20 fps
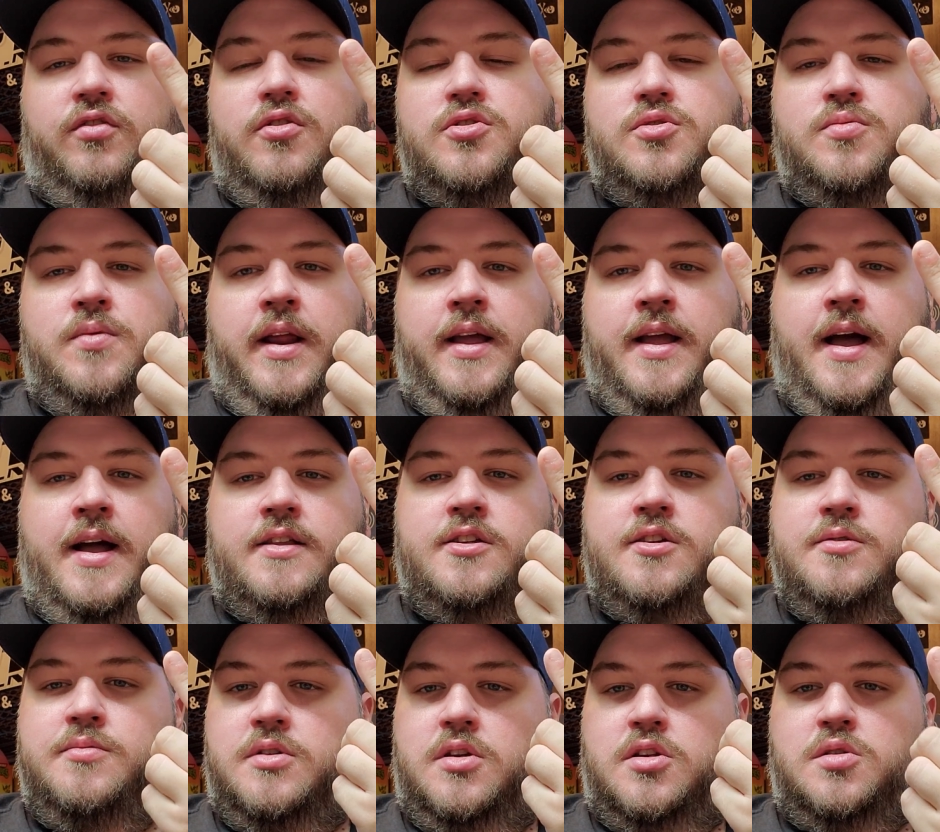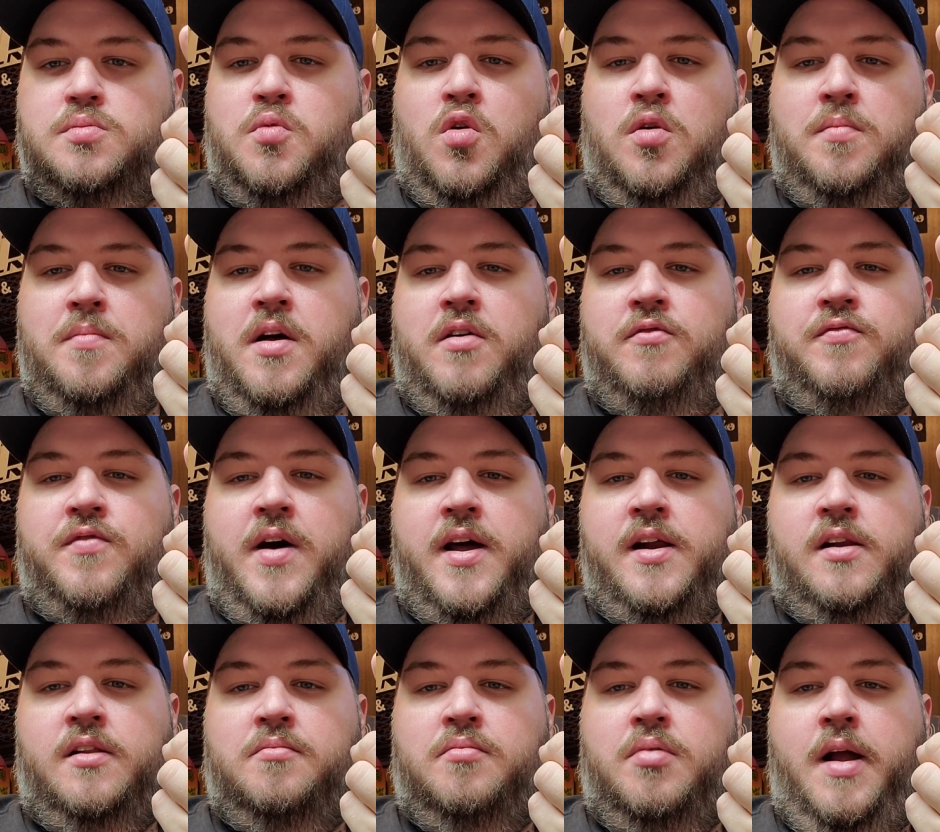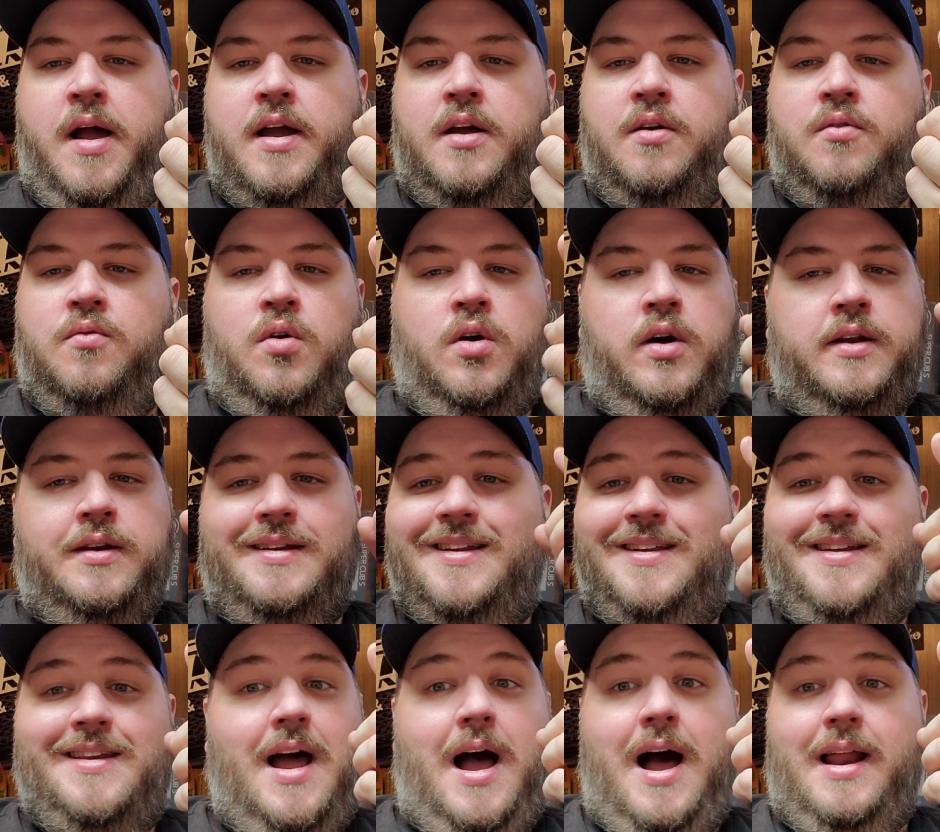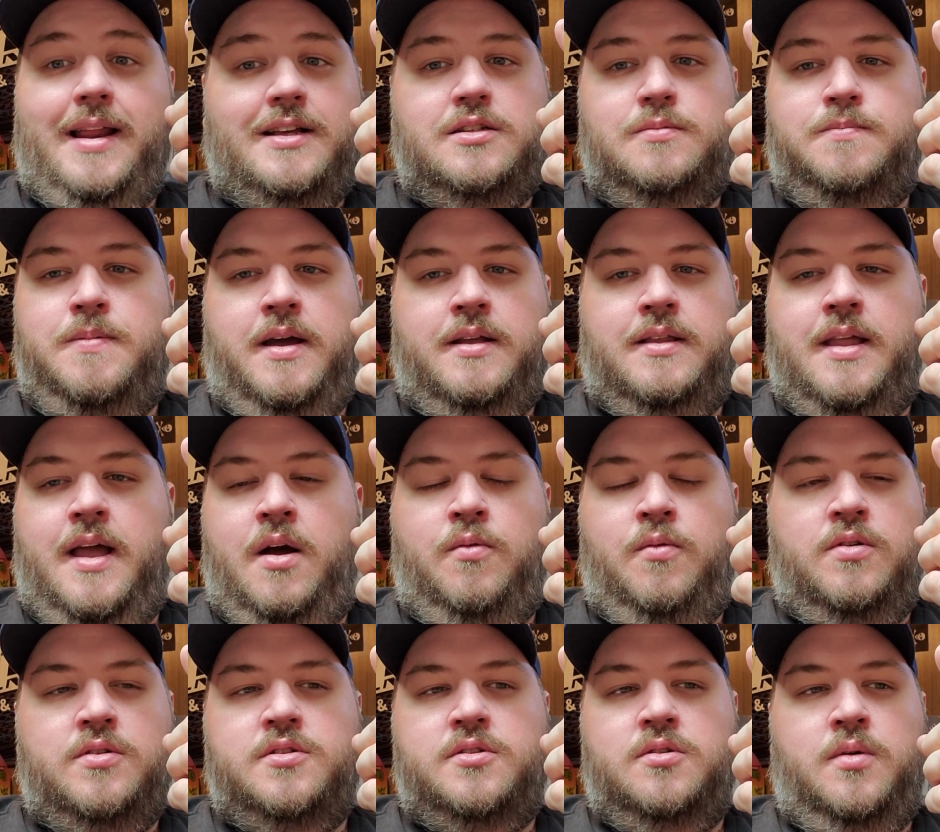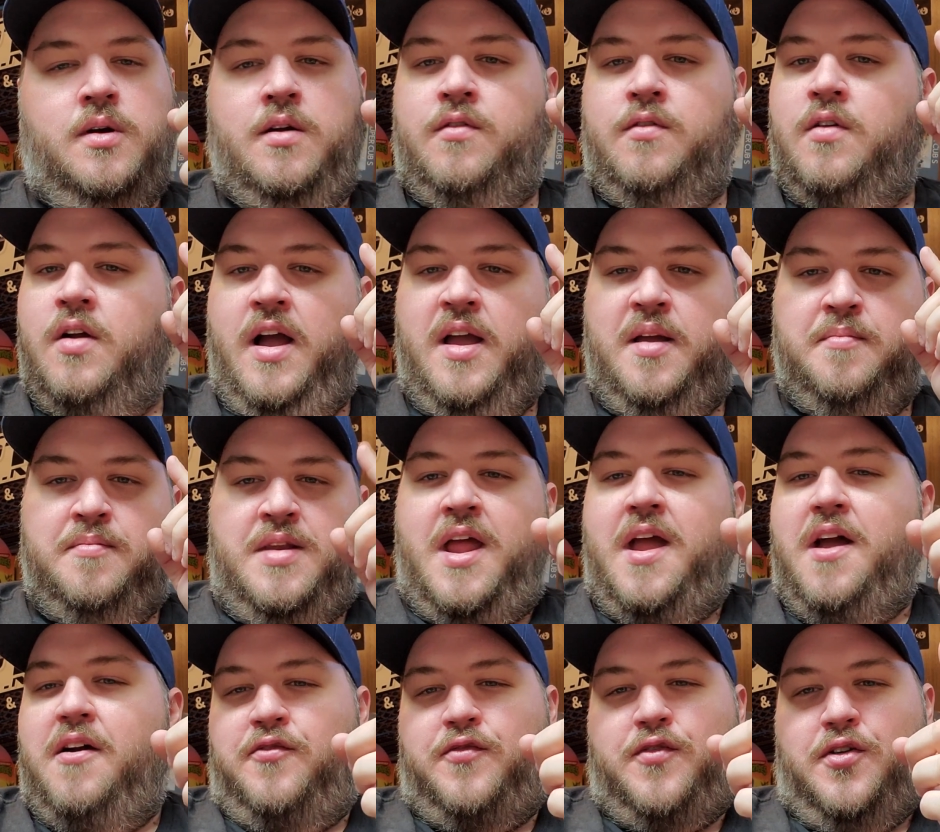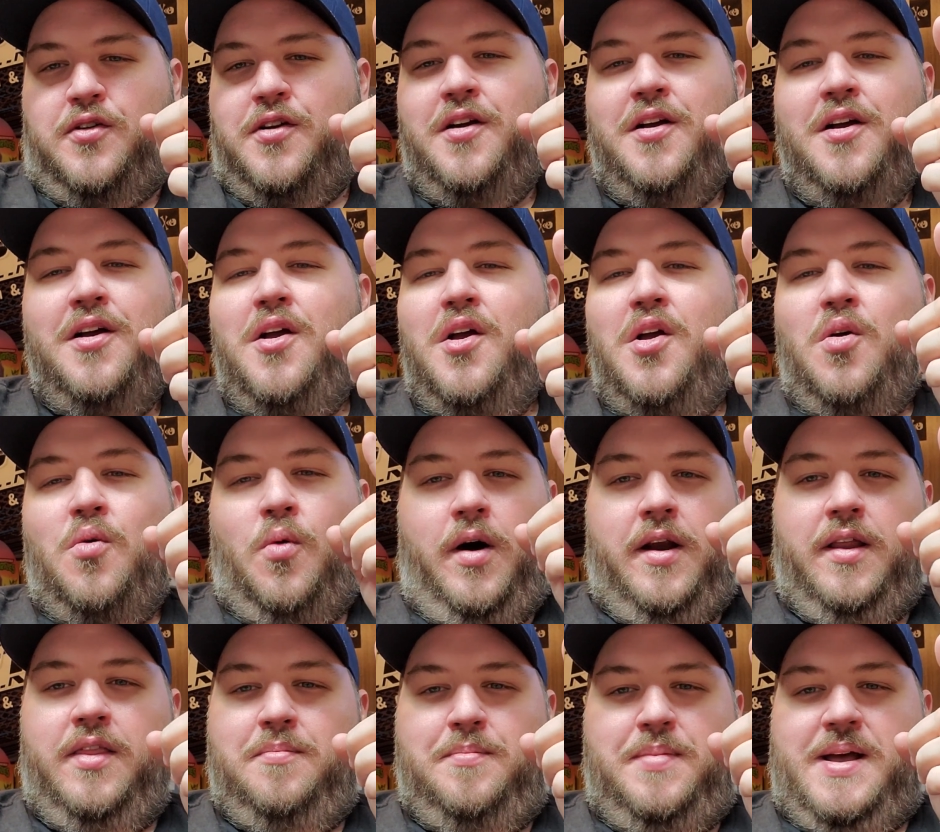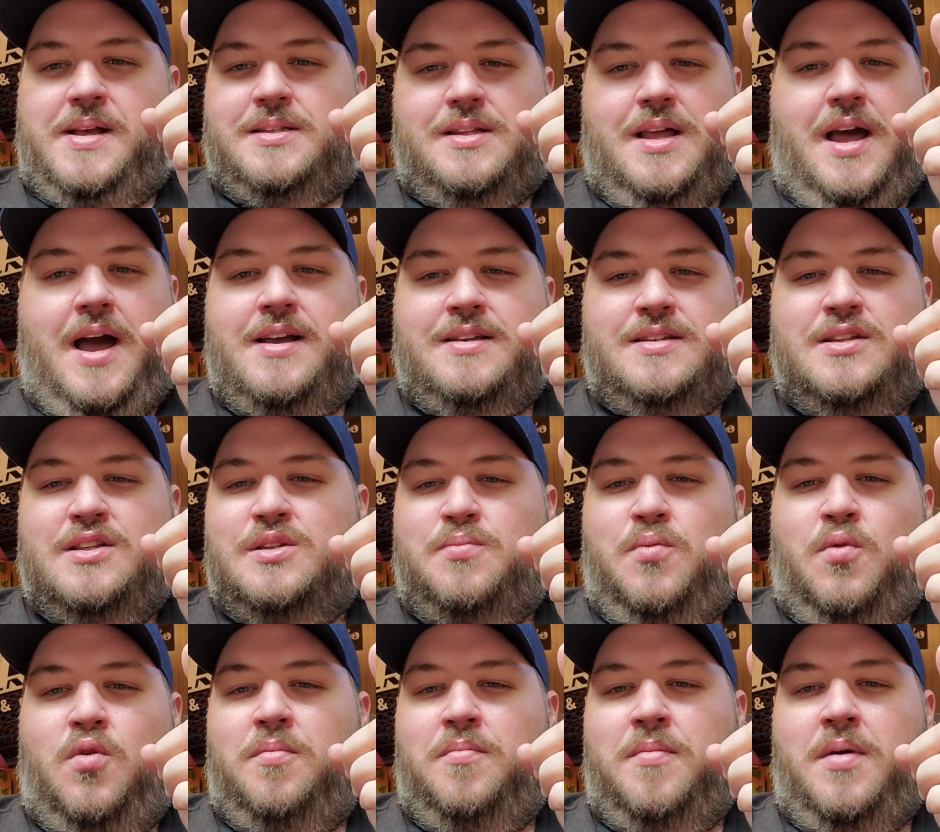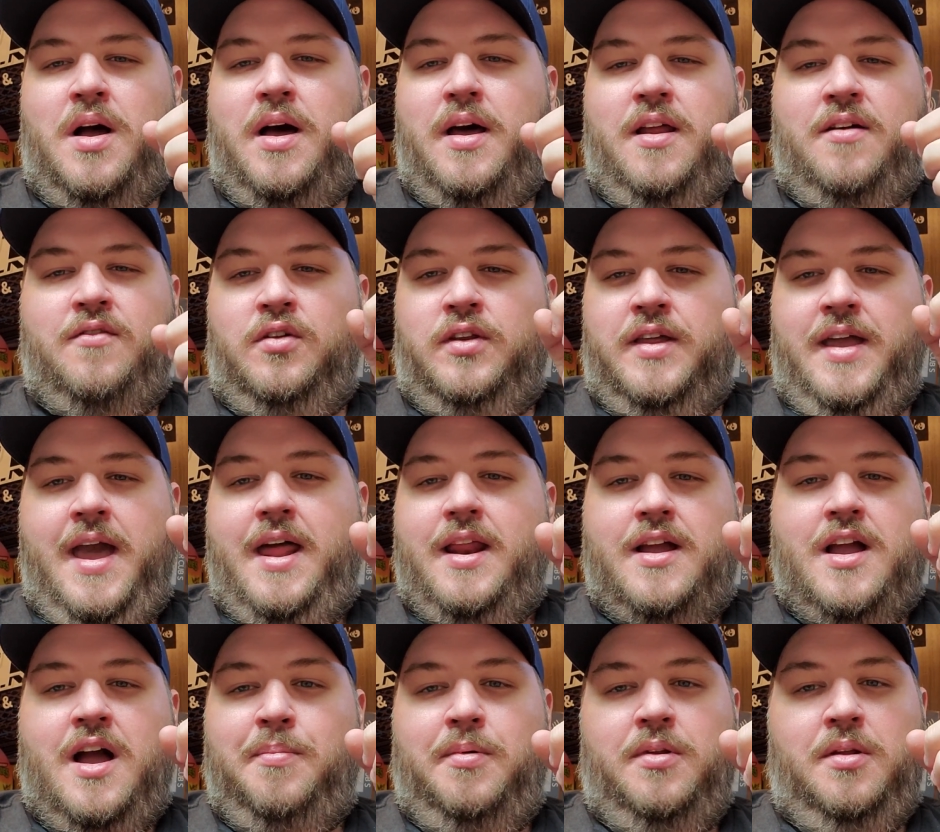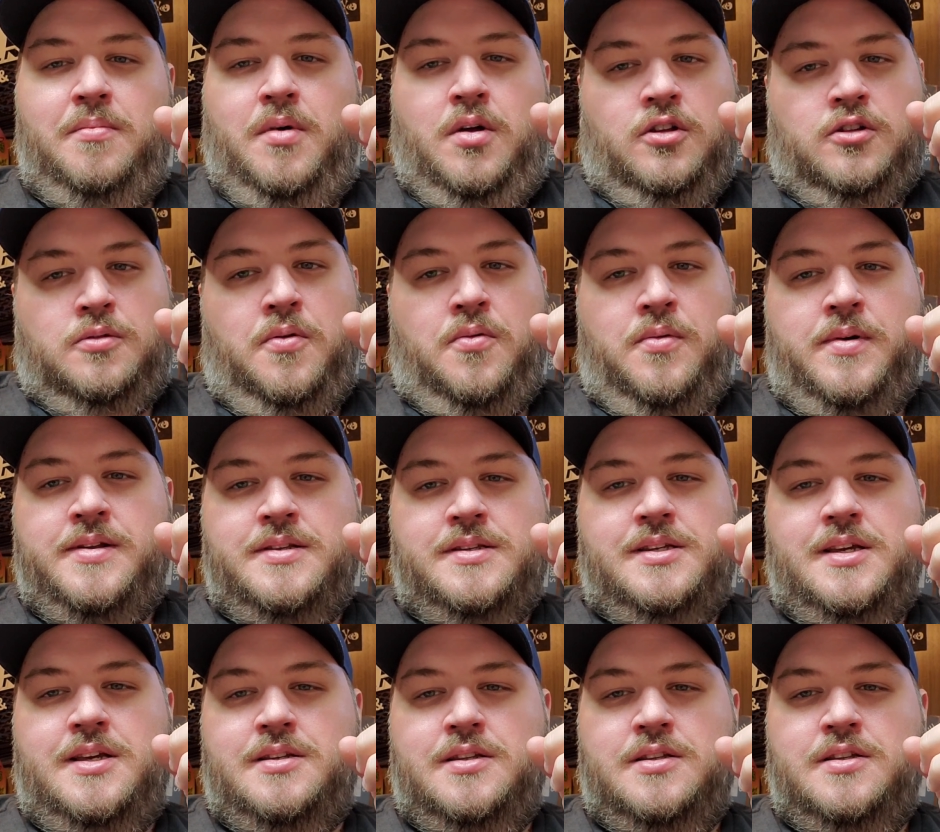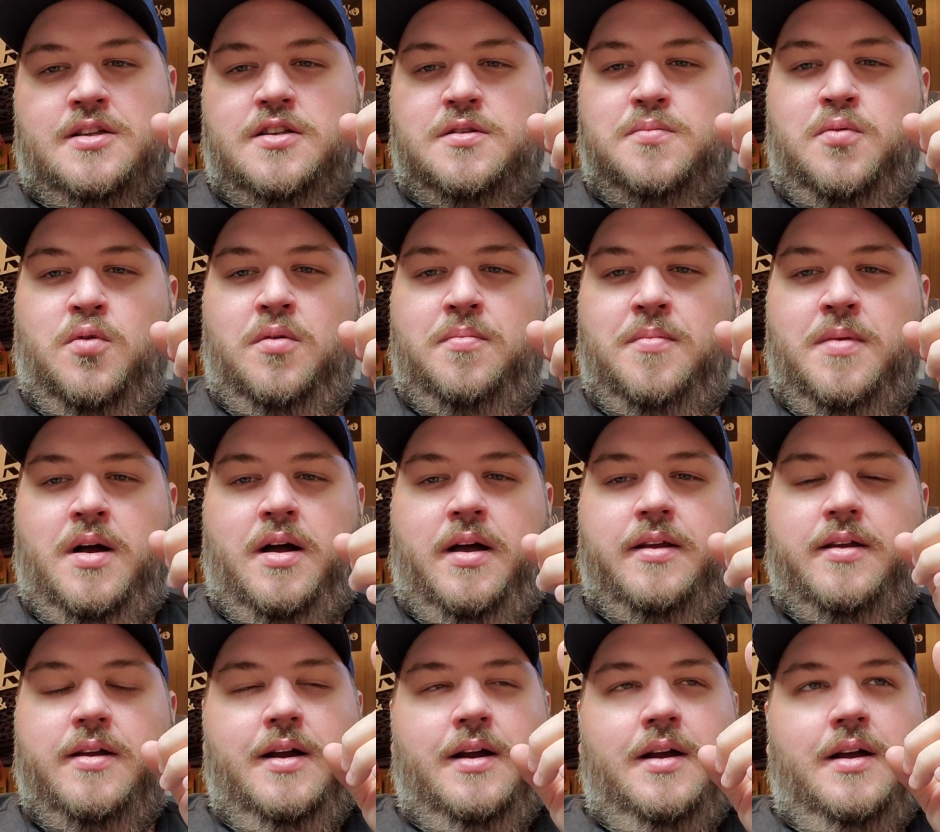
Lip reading: First one I got to was a Sport Mod final in bracket 1. Did not expect that whatsoever. I am never one of the best guys in Sport Mod. I've only had a couple of multiple win seasons in Sport Mod,